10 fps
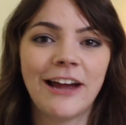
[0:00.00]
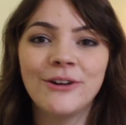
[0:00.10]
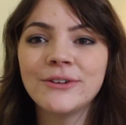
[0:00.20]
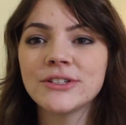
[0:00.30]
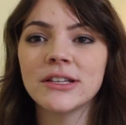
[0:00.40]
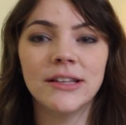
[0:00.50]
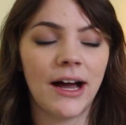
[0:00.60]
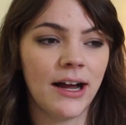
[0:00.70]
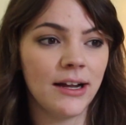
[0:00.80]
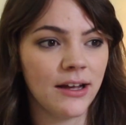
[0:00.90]
I know there's a
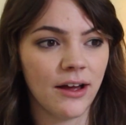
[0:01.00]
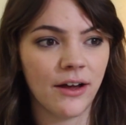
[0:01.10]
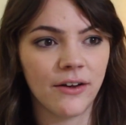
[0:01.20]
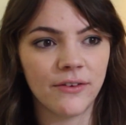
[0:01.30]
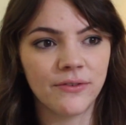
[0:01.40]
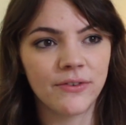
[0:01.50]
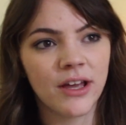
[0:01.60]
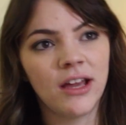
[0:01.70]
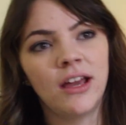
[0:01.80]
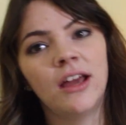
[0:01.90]
lot of,
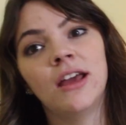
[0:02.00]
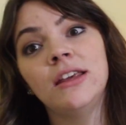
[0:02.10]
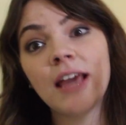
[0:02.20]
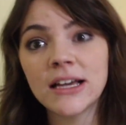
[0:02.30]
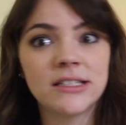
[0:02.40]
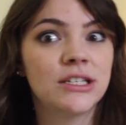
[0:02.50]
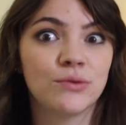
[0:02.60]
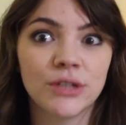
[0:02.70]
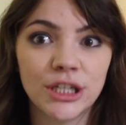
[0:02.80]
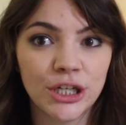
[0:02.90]
yes, it's
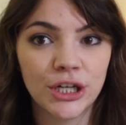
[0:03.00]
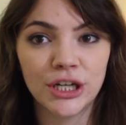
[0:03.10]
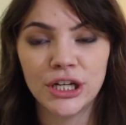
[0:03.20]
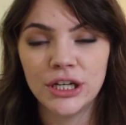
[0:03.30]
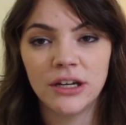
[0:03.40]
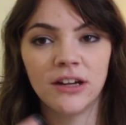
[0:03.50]
really good.